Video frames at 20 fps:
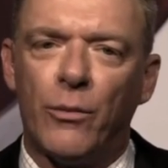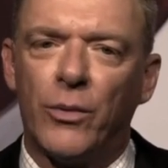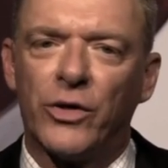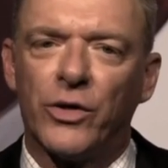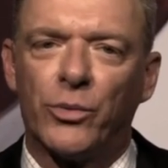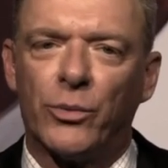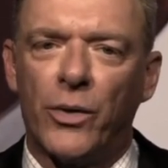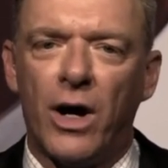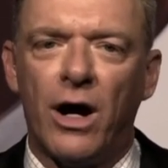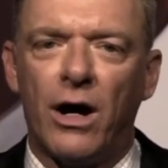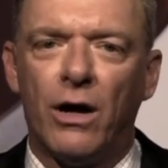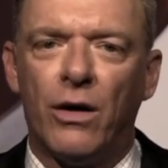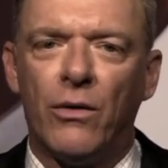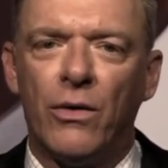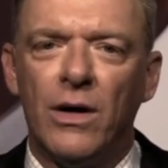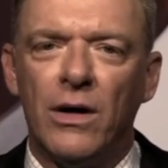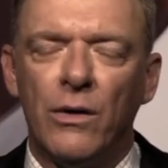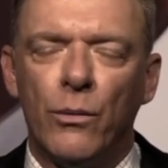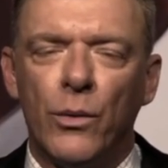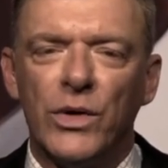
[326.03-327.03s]
with
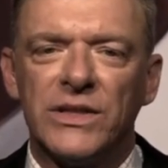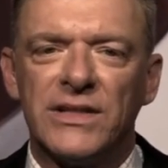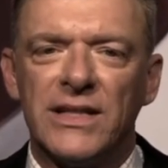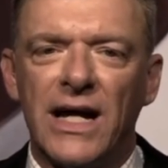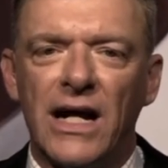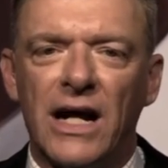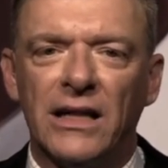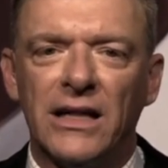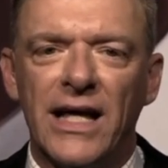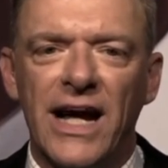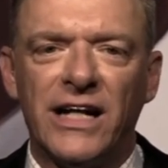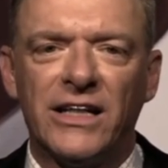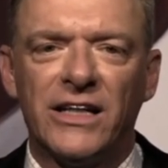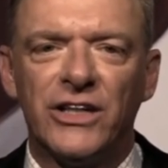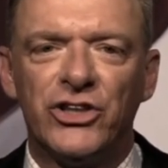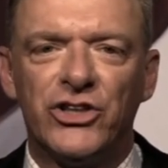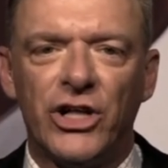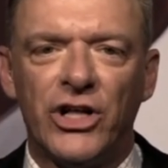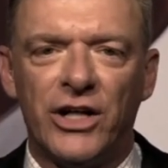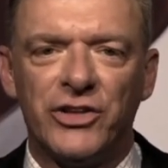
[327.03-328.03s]
Roe was that
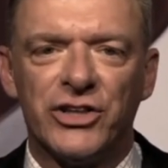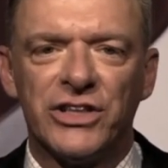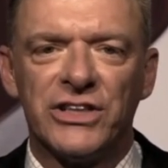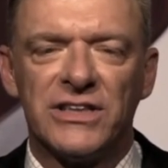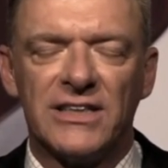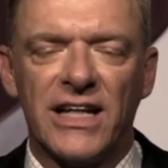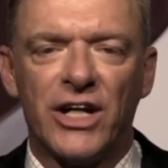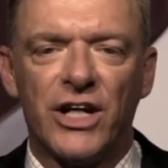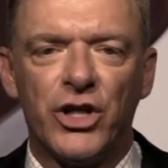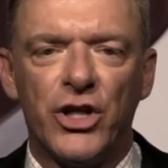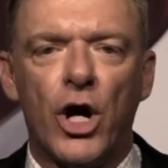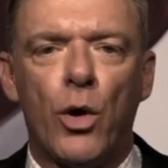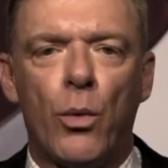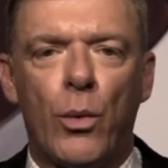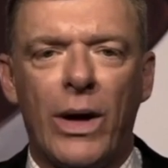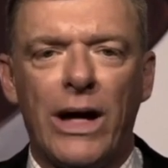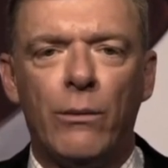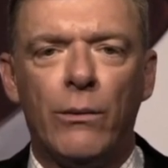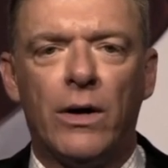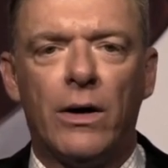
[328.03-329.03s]
elected judges said, no,
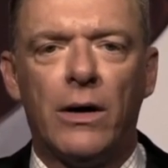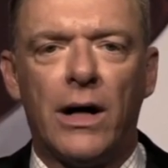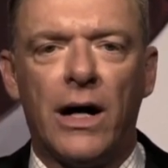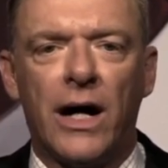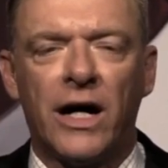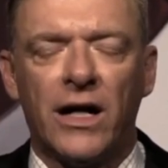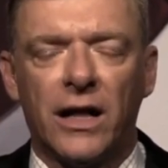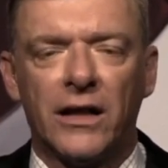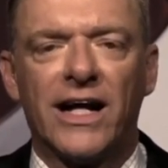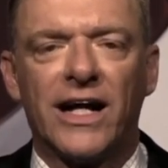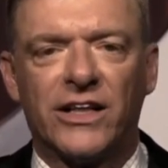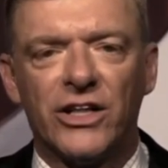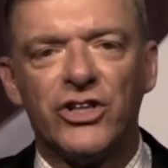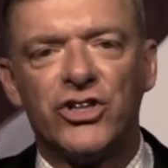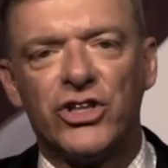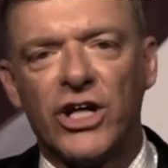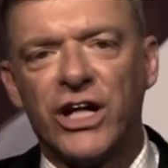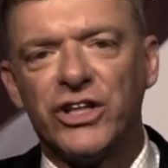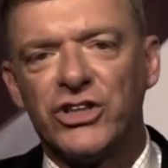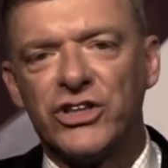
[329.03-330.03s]
we will, unelected
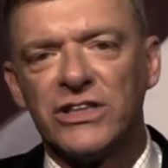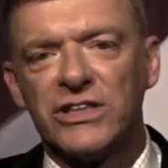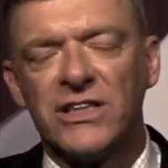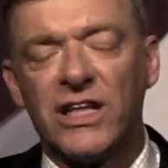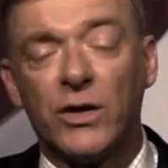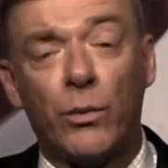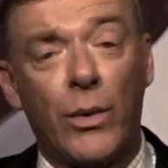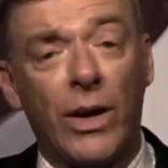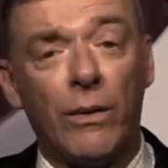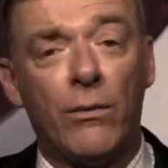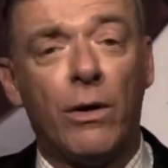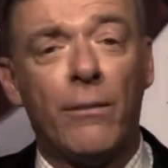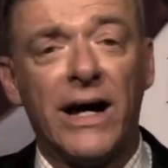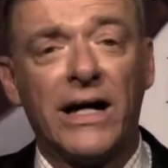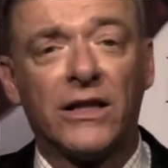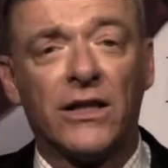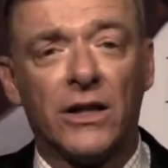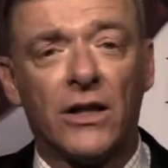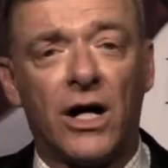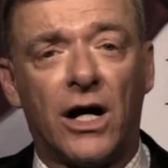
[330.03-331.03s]
judges said, we will
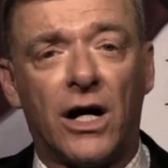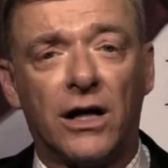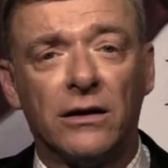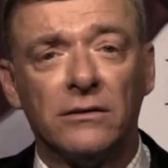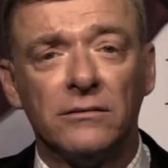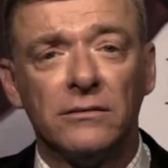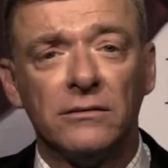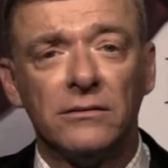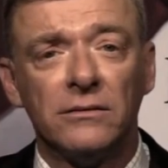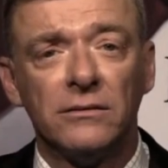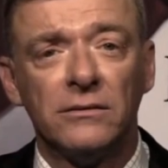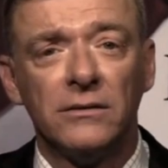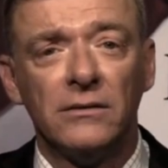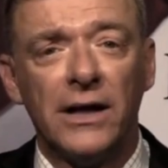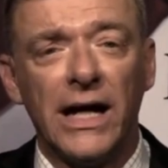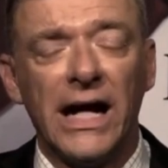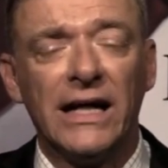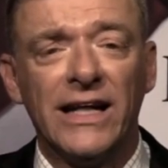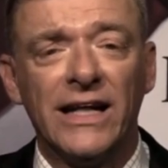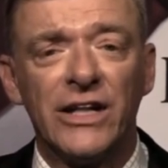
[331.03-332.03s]
make the law.
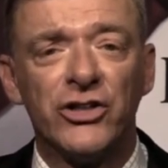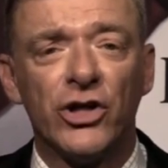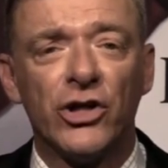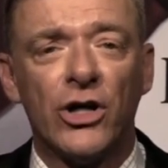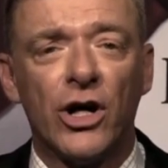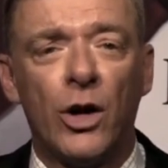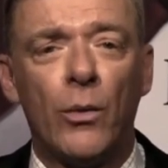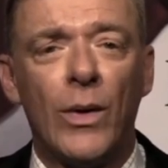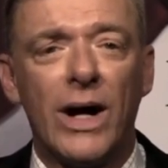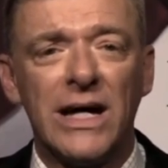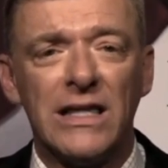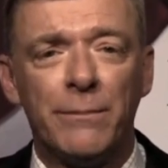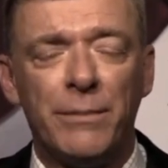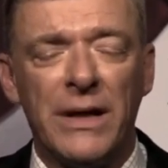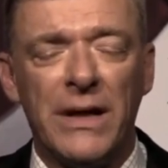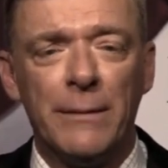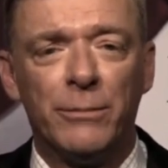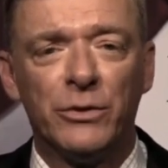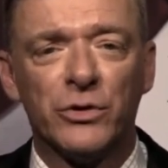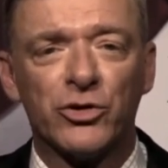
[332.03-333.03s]
And they took away the
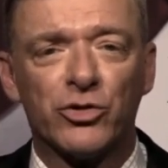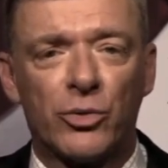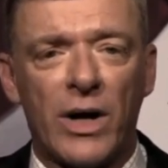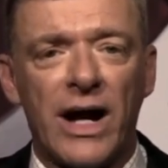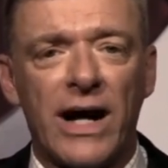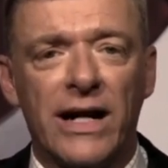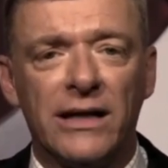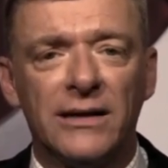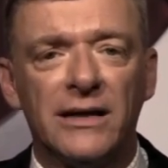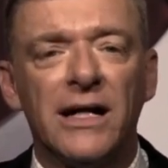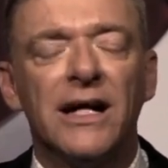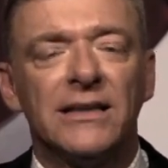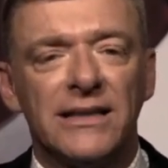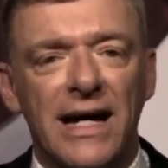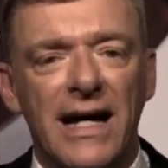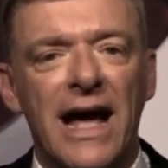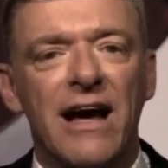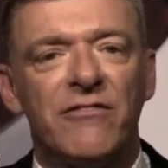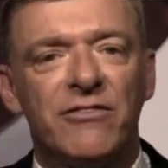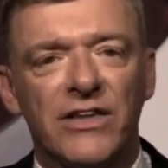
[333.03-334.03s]
people's right to
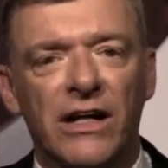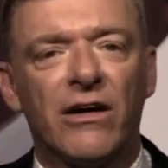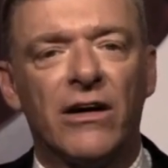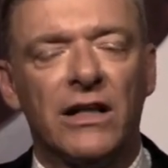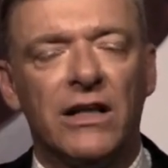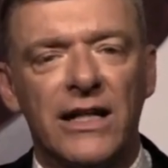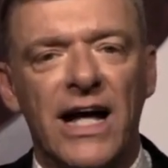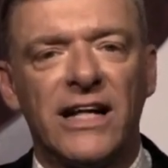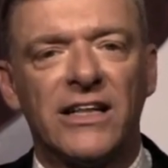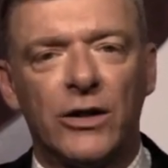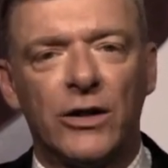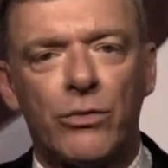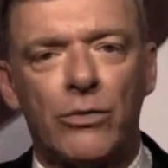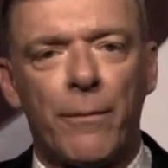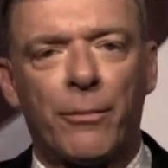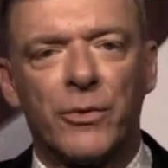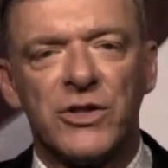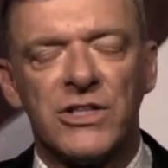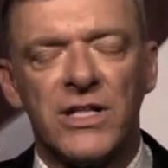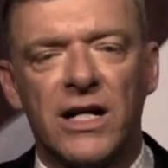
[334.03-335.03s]
have their elected
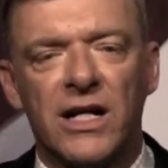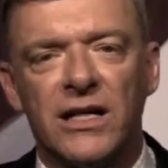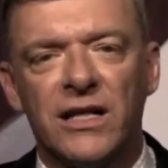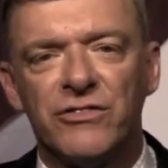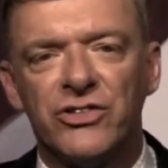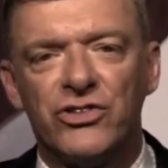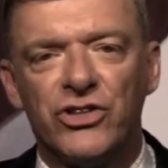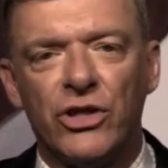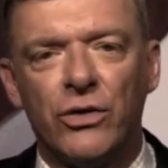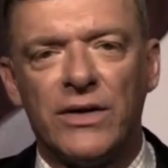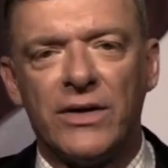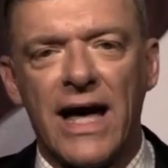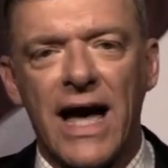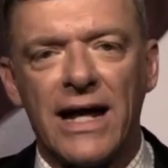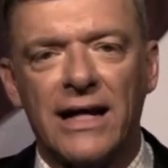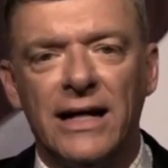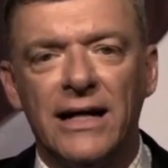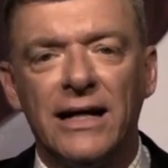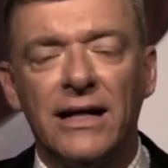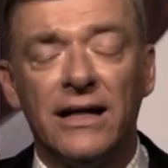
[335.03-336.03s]
representatives do
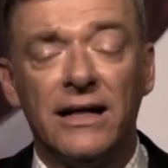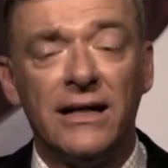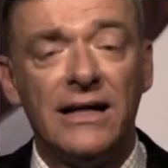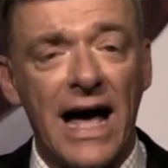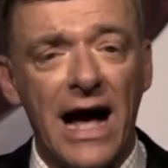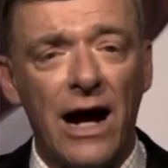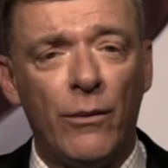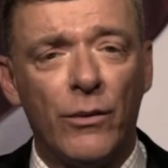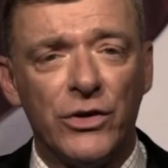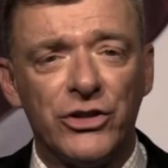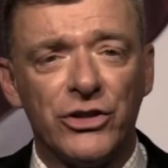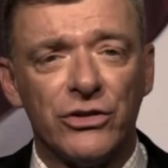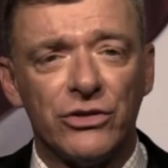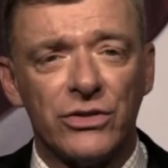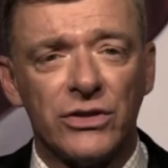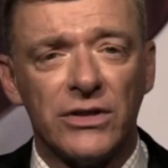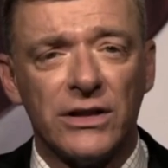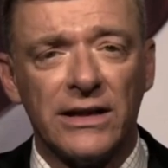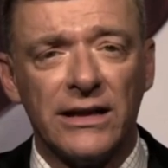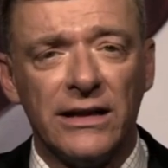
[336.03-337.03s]
that. Now what you
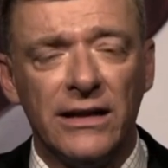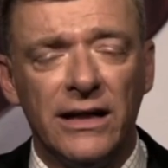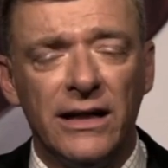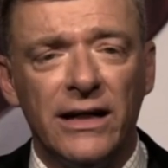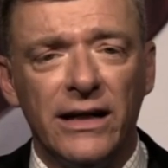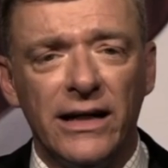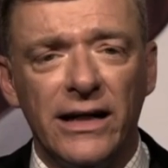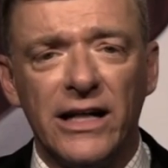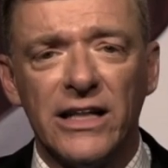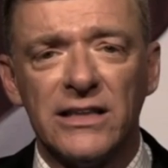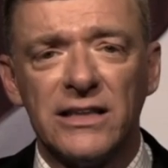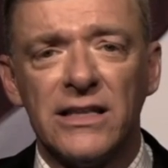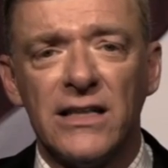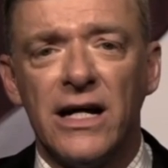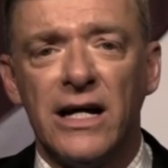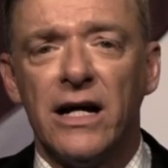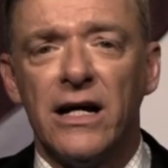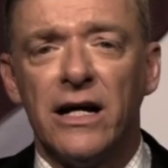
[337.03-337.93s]
see is